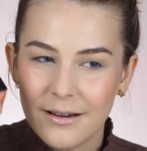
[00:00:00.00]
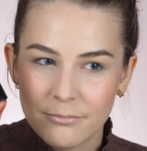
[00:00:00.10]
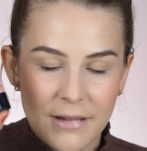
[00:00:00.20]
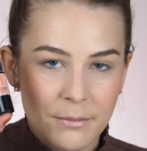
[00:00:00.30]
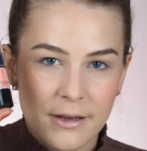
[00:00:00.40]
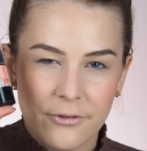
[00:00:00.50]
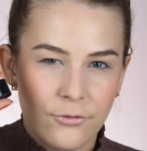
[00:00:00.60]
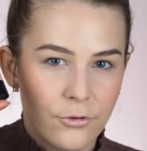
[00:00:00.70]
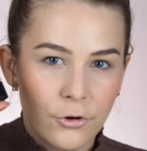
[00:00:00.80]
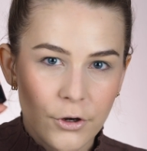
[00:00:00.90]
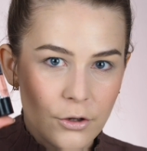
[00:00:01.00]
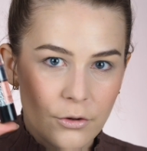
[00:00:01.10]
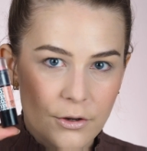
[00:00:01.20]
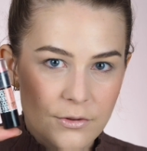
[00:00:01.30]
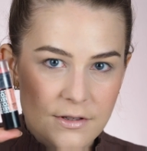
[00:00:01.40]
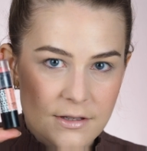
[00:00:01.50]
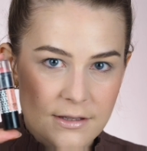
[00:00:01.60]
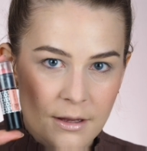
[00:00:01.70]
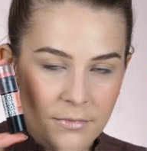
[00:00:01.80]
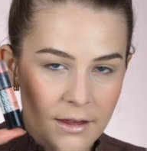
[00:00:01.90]
maybe 4 euros,
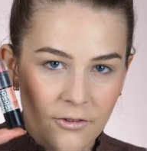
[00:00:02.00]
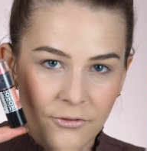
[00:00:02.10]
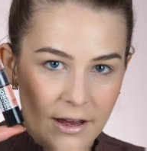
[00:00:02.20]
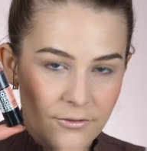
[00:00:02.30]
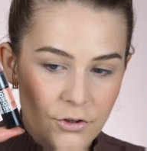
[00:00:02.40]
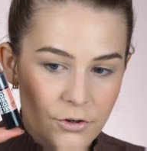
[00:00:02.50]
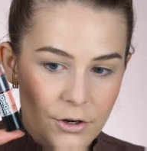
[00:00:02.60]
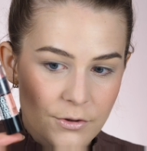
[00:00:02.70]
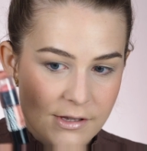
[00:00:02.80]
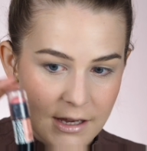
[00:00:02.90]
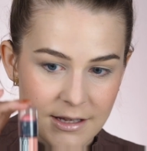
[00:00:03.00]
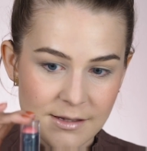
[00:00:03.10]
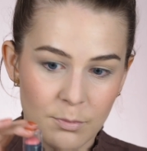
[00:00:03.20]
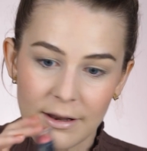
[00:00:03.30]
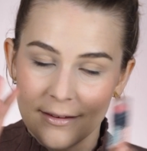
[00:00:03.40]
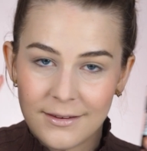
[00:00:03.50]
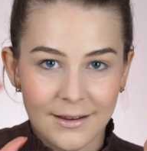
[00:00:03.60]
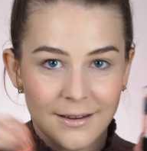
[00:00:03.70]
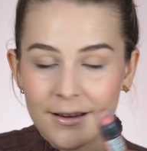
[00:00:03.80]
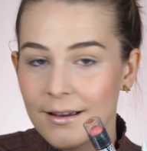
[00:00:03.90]
something 5 euros, and it's
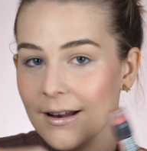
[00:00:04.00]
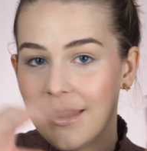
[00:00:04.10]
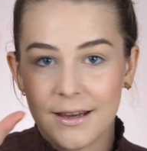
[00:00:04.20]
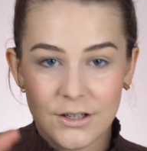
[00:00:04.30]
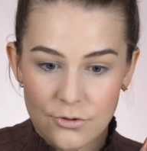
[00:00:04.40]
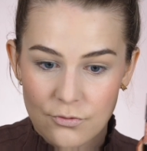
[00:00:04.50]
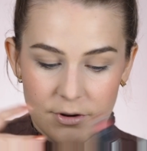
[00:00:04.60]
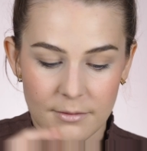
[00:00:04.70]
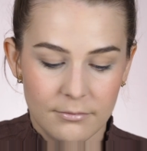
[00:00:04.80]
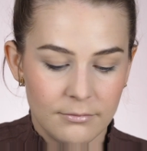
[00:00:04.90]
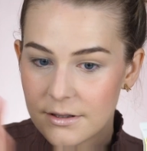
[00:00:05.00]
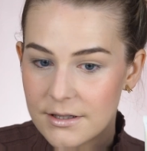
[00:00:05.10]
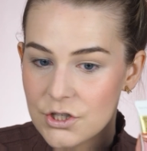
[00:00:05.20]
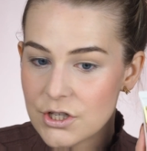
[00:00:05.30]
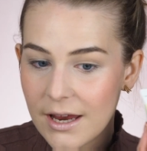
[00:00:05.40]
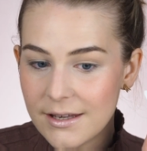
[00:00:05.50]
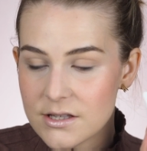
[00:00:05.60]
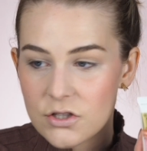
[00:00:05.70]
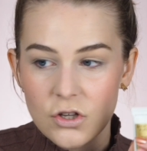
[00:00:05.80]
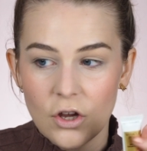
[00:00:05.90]
blending like a dream. The shade
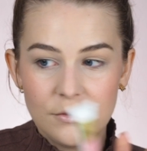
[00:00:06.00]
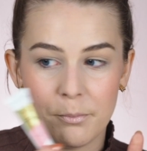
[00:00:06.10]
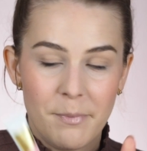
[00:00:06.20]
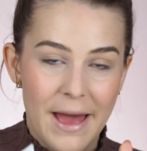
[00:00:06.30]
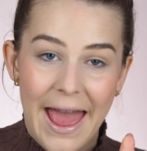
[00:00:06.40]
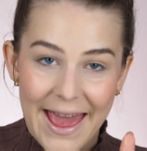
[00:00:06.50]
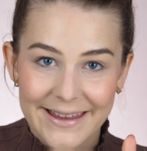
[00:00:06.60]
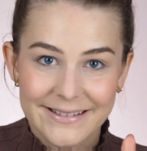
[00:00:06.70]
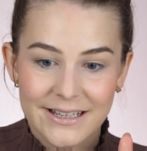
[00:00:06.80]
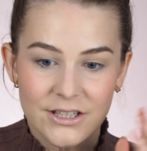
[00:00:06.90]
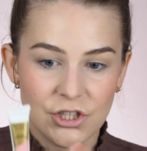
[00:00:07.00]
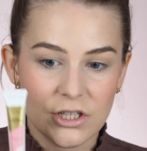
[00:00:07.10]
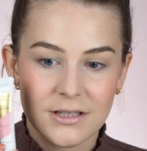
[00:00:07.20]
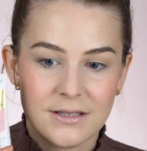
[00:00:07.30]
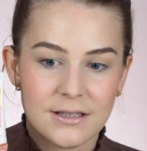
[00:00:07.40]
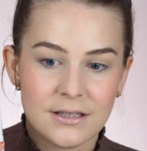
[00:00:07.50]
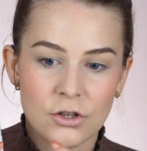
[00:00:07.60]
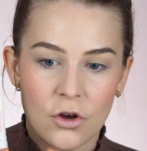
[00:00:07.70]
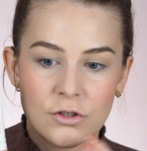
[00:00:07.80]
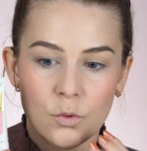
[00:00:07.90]
is not bad, it's just
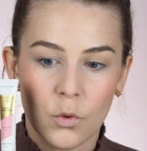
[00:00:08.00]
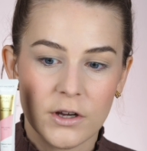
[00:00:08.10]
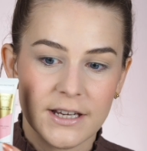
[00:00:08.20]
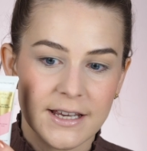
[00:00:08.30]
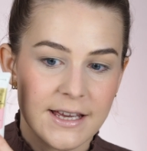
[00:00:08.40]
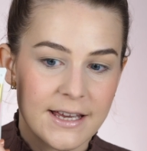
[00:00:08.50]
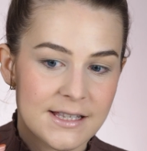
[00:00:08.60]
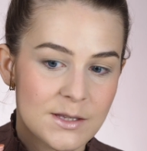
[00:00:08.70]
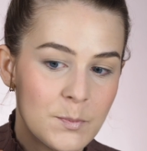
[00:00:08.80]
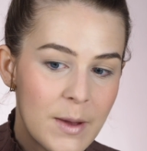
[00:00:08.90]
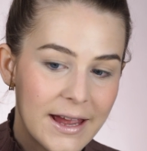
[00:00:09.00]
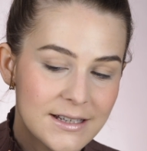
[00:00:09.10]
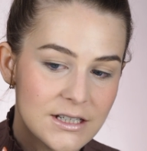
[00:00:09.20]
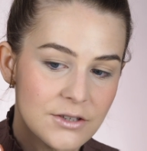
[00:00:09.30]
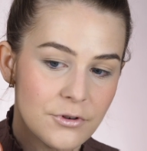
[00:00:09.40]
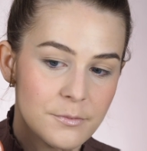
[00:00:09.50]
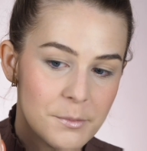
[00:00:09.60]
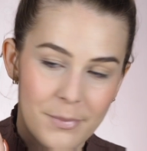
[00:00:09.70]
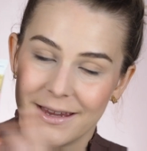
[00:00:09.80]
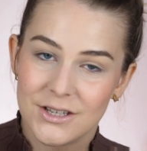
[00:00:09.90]
not what I expected from the
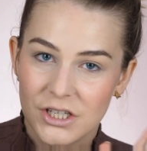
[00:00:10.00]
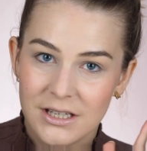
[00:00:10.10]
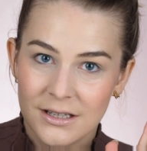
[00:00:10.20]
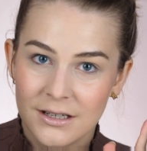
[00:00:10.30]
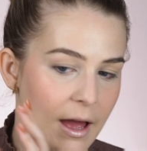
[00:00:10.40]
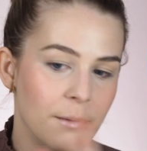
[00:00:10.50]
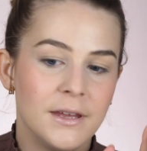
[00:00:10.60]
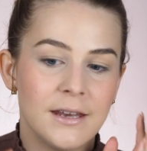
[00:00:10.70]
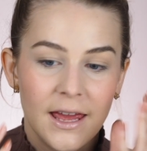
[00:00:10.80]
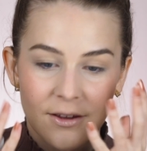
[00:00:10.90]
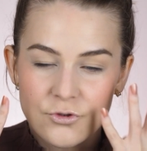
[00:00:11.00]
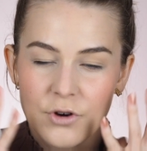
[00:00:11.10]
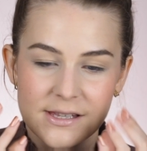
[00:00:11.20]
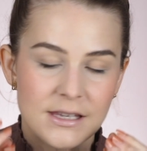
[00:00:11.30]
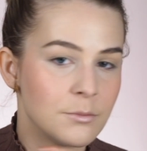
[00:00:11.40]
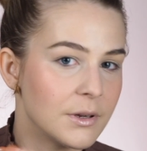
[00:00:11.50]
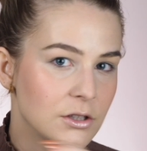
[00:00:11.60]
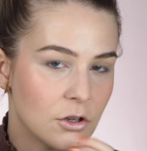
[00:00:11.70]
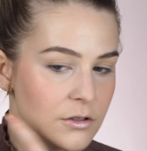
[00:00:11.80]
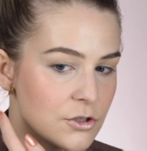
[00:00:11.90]
packaging. I mean, I have dry skin but
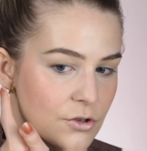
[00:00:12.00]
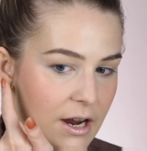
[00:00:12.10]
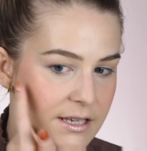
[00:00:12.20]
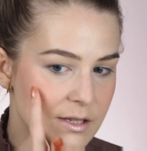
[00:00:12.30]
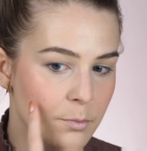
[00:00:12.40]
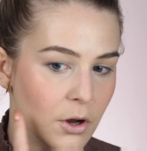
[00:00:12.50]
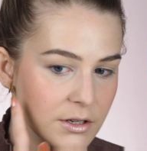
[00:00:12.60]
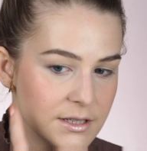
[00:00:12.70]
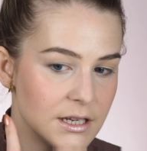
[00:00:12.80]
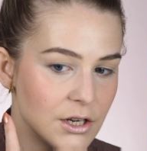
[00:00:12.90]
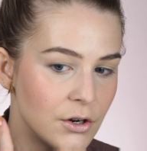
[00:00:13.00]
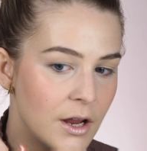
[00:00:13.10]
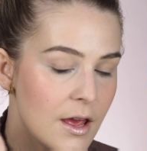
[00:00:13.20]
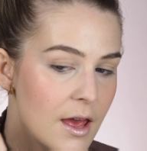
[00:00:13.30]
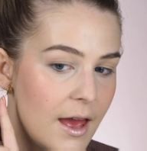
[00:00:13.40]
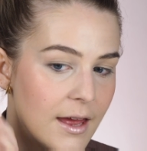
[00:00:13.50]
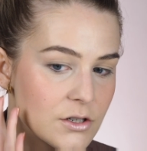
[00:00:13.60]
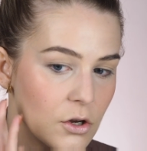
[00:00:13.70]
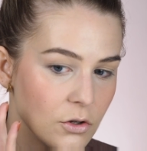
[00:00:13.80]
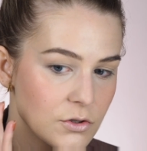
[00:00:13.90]
not dry spots here,
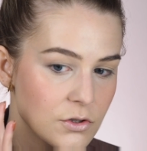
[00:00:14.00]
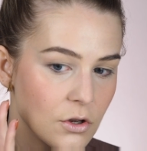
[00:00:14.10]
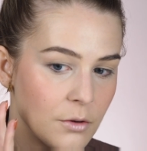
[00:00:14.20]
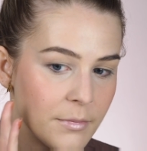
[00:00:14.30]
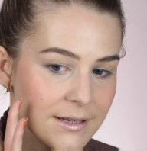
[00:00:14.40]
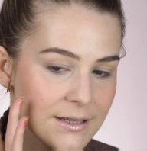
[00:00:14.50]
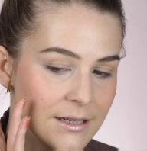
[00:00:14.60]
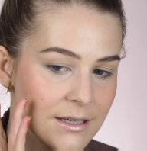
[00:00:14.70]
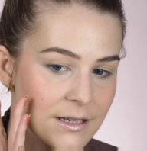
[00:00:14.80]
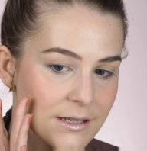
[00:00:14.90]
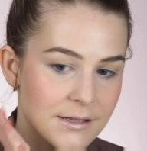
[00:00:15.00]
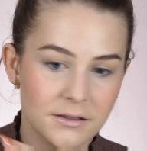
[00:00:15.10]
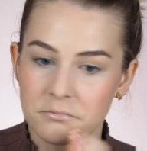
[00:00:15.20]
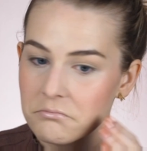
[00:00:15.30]
and also my skin is